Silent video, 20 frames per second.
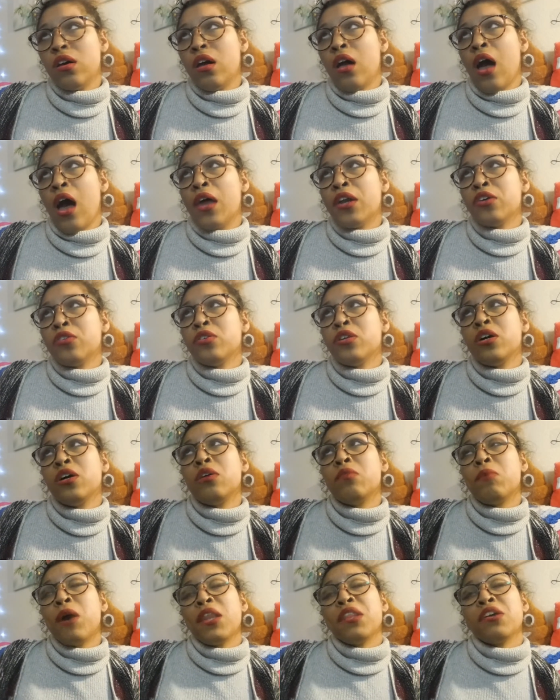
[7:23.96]
I don't
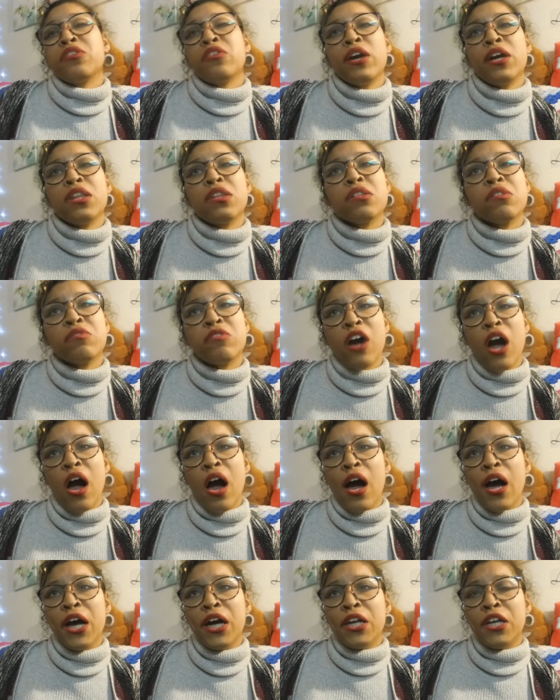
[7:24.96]
know, by the grace of
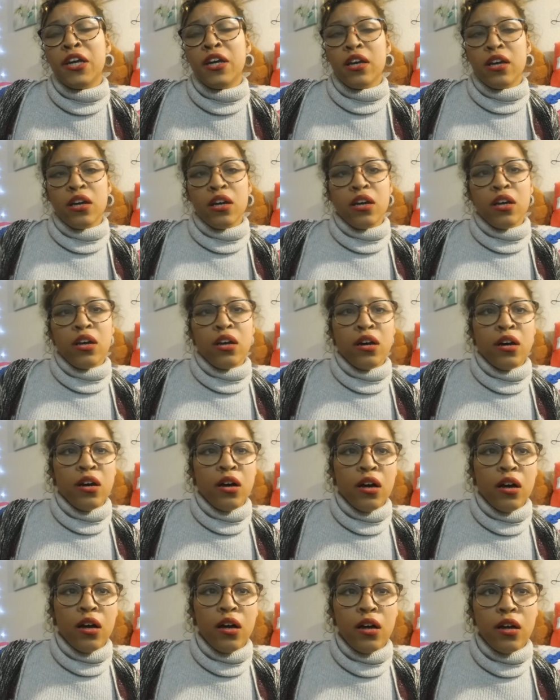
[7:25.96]
God,
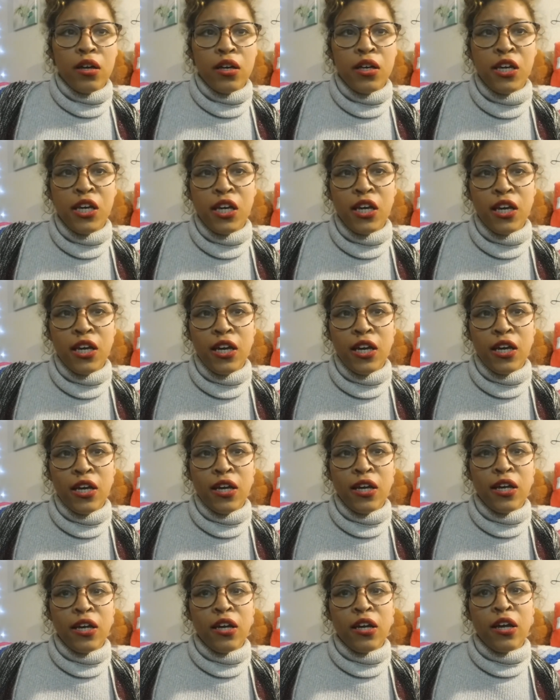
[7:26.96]
he
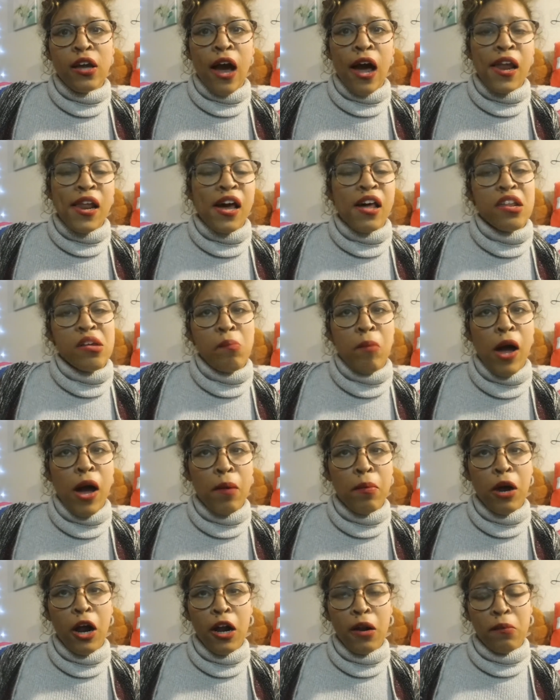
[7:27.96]
got out of my
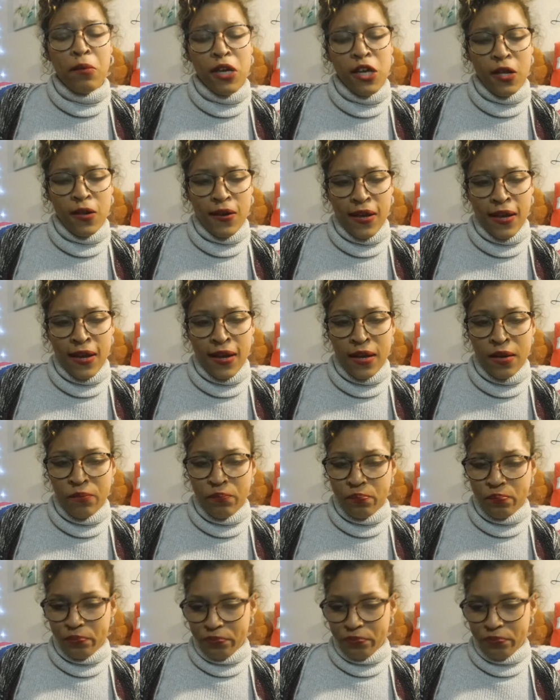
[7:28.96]
apartment and